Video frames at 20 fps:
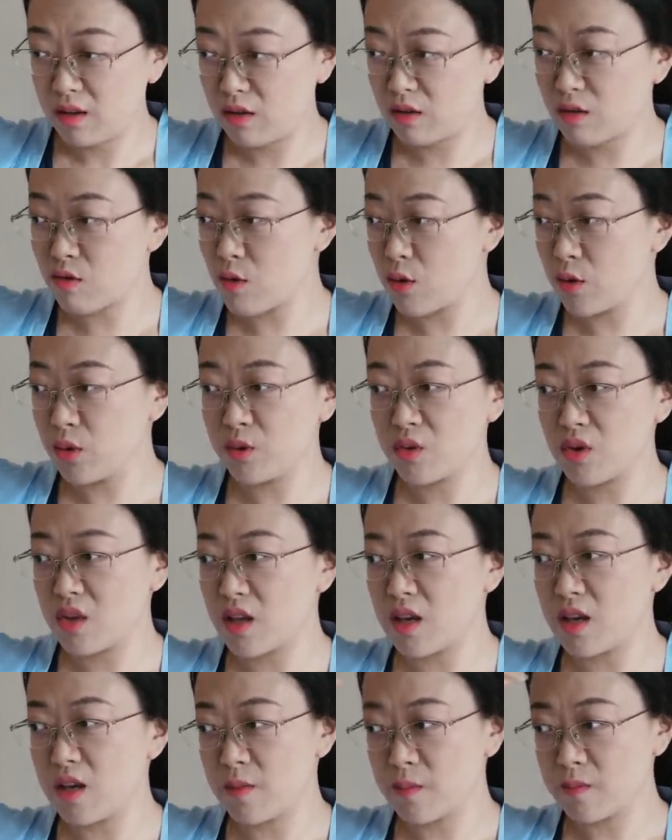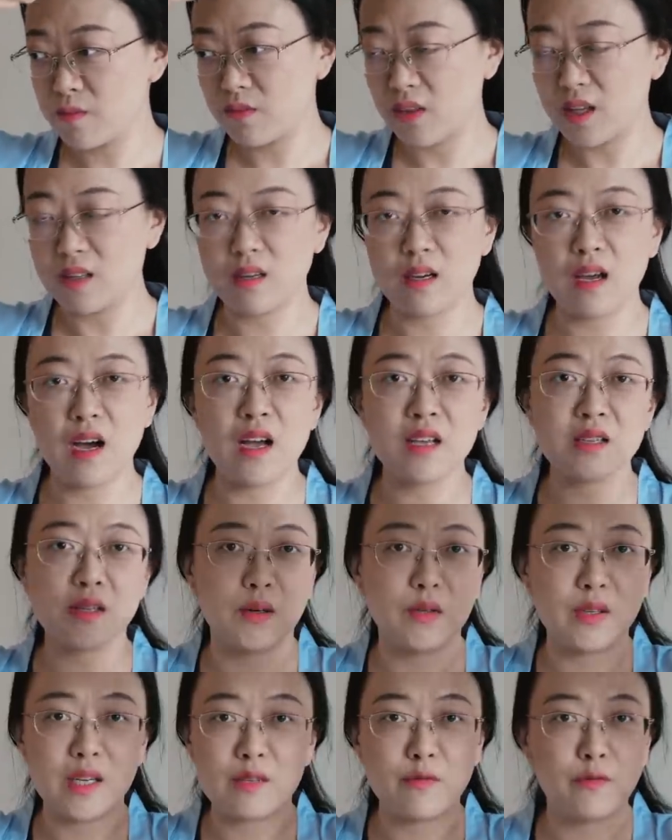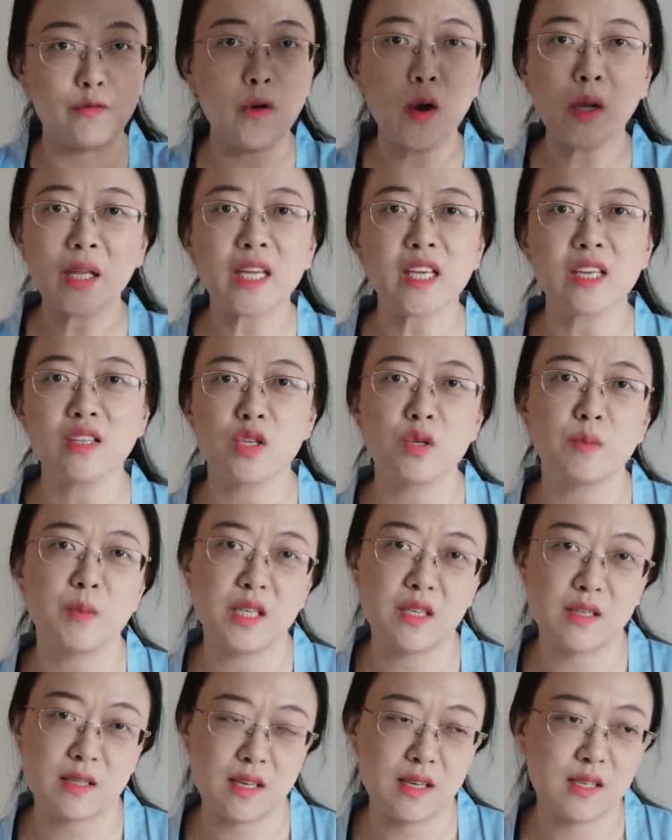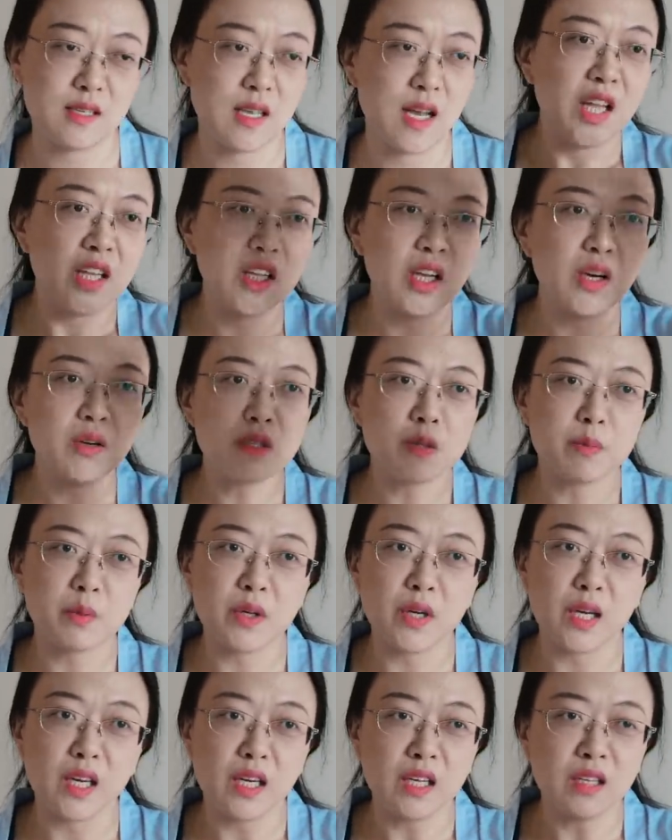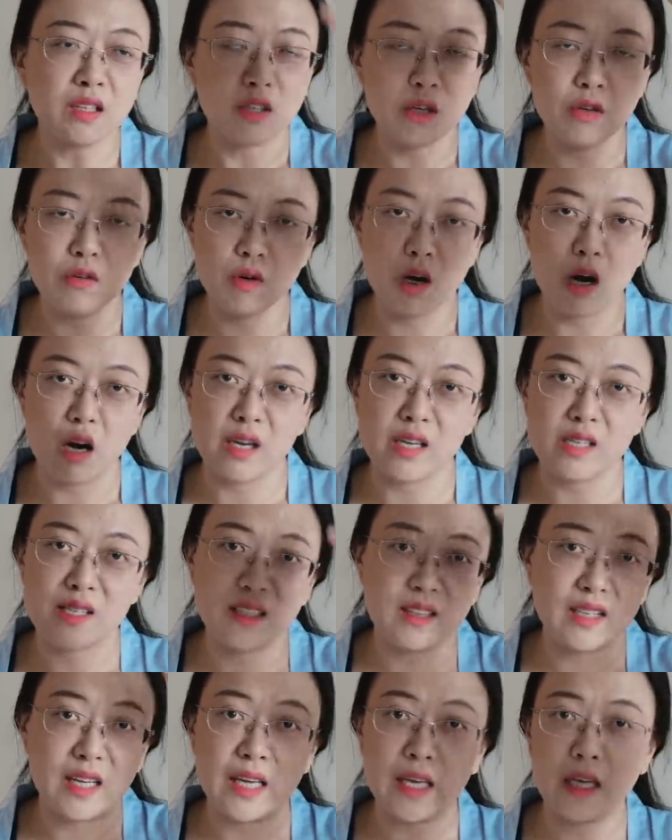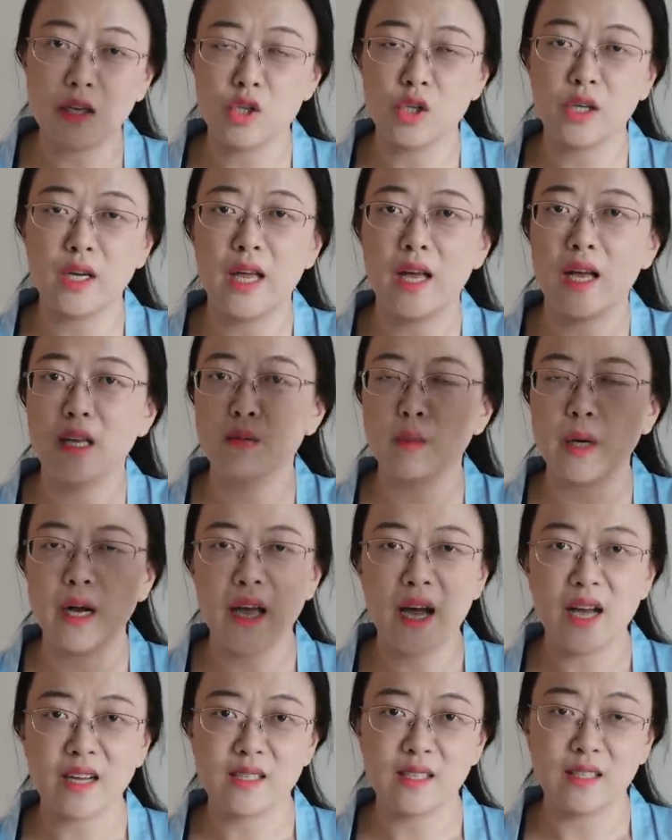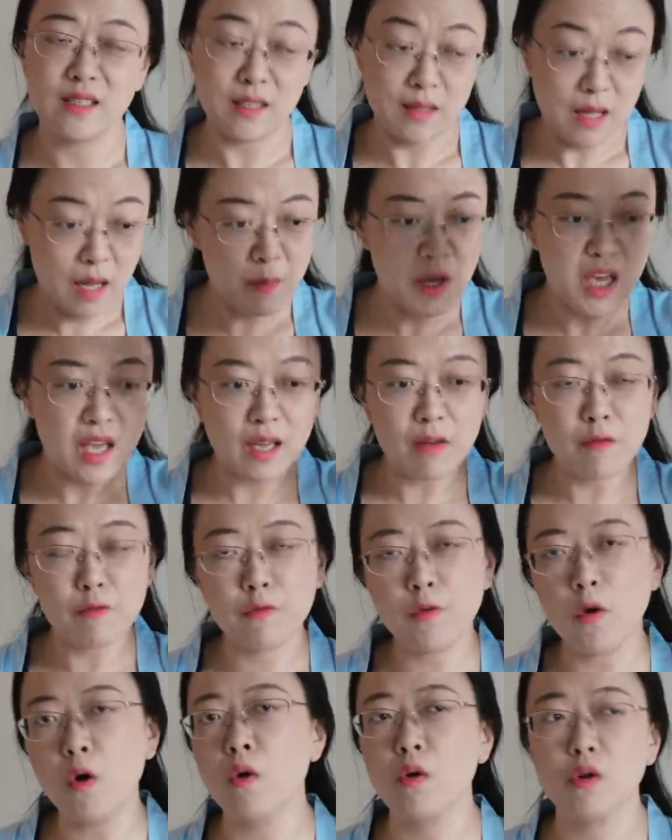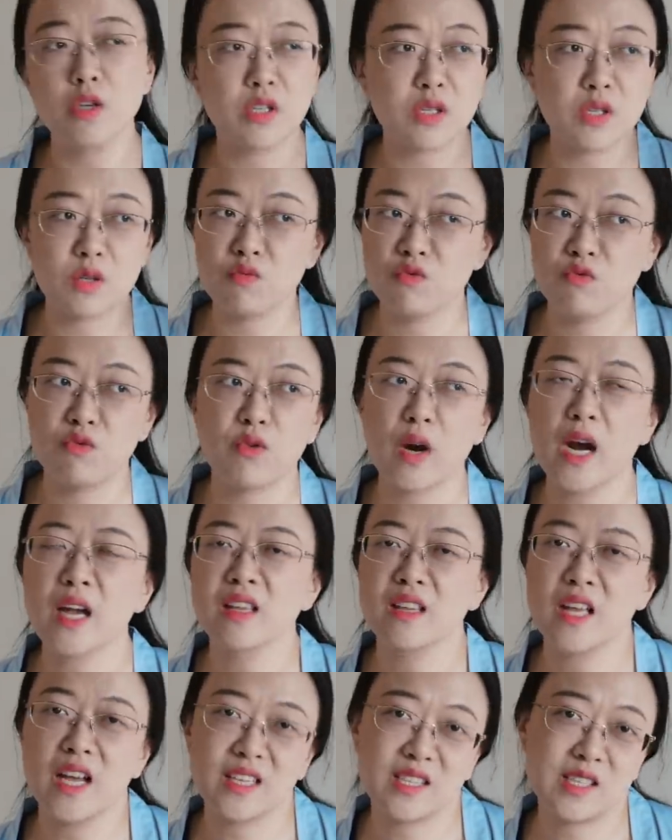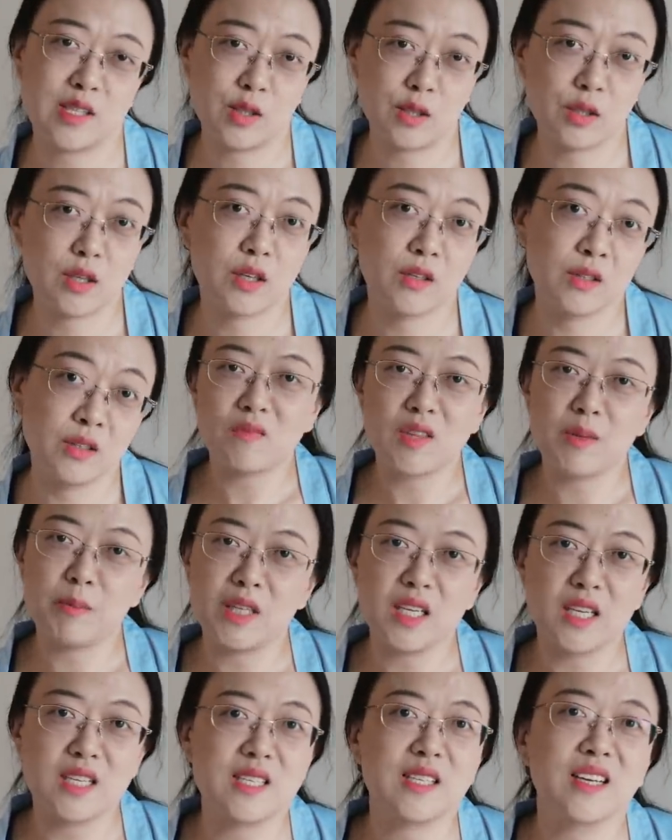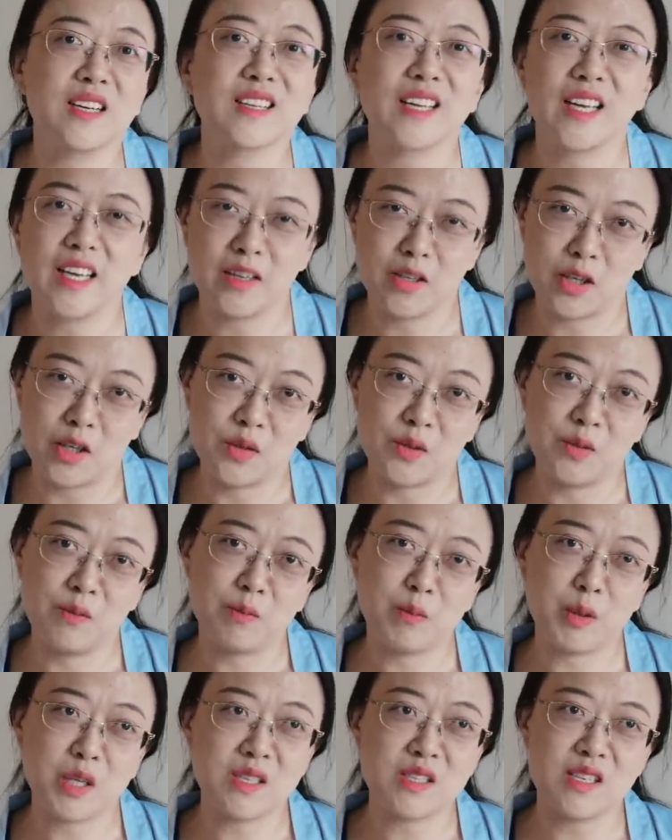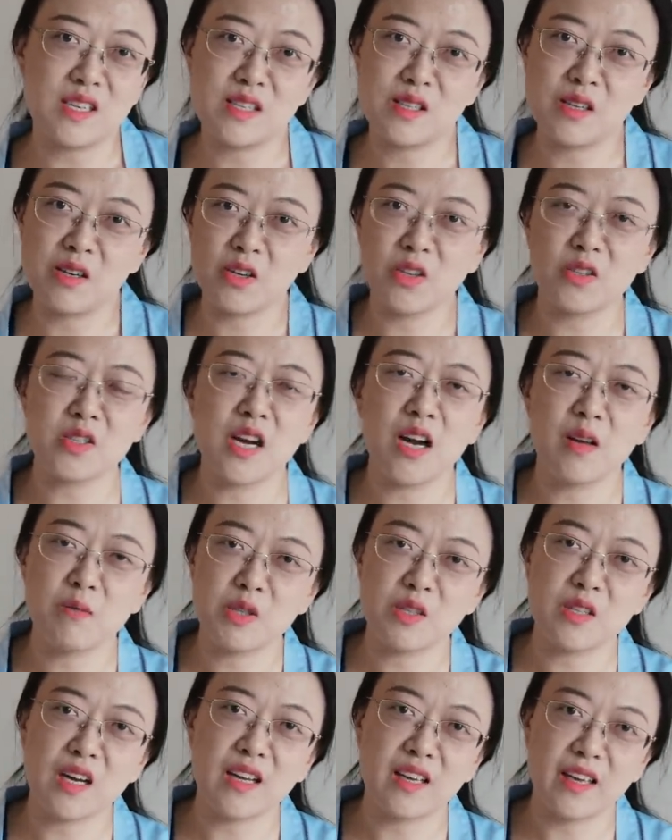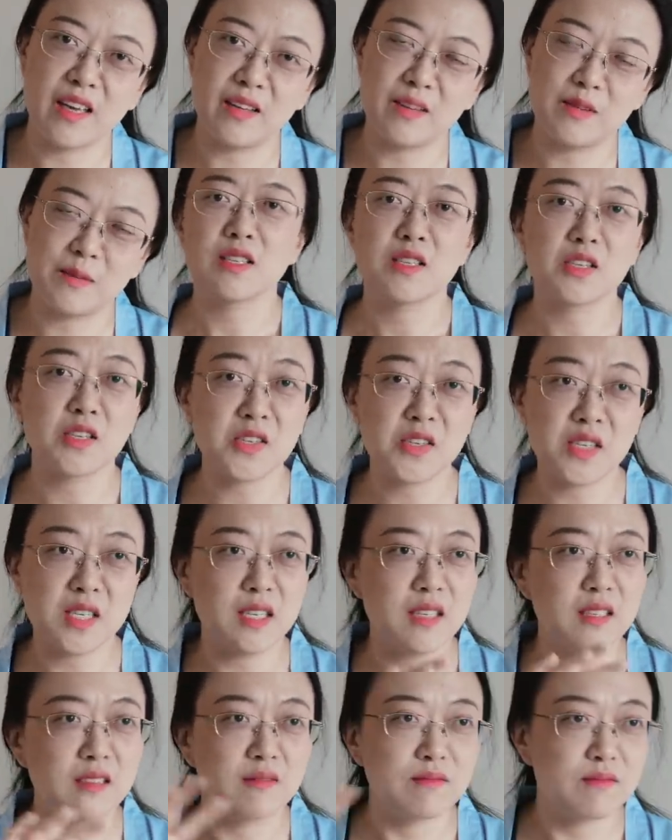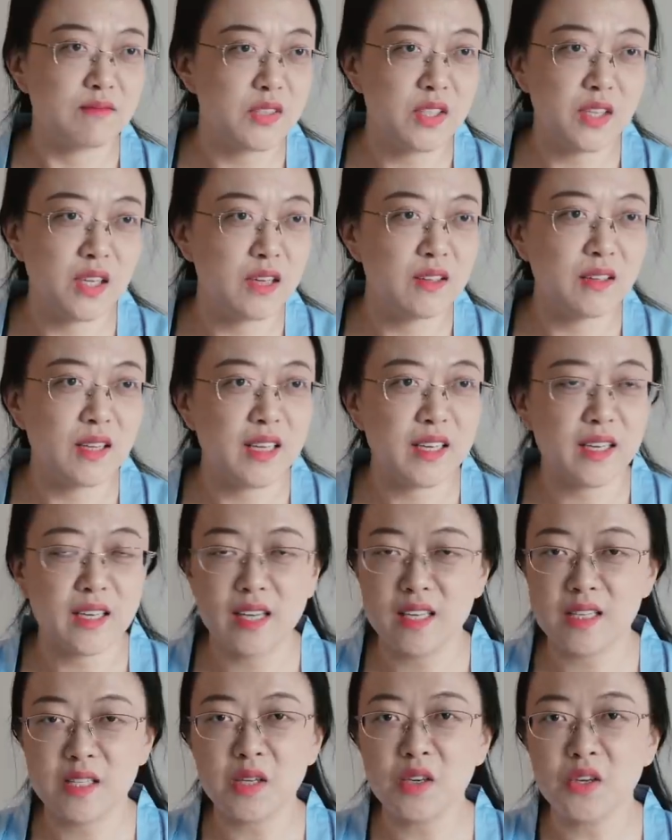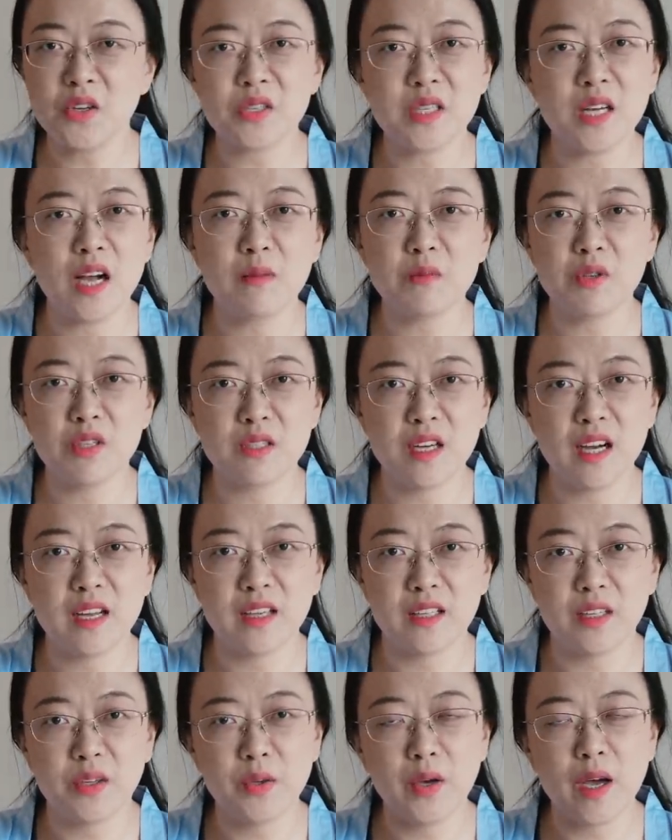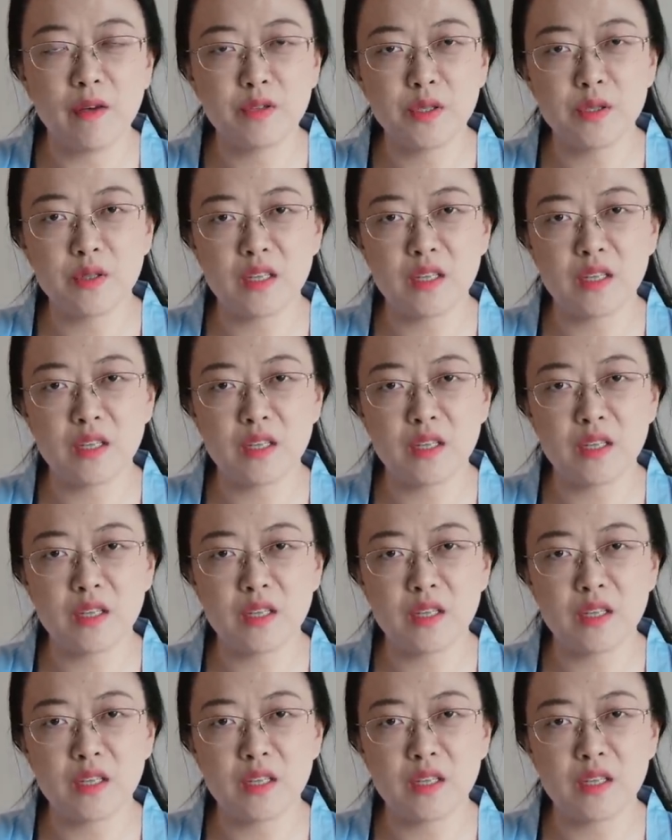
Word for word: through the the castle that's falling into pieces, no debris, no rock is gonna hit your head by accident. I mean, it can fall just right next to you, but it's not gonna hit you because it's not your time to die yet. Cersei, you know, like, it's not your time to die yet. You have to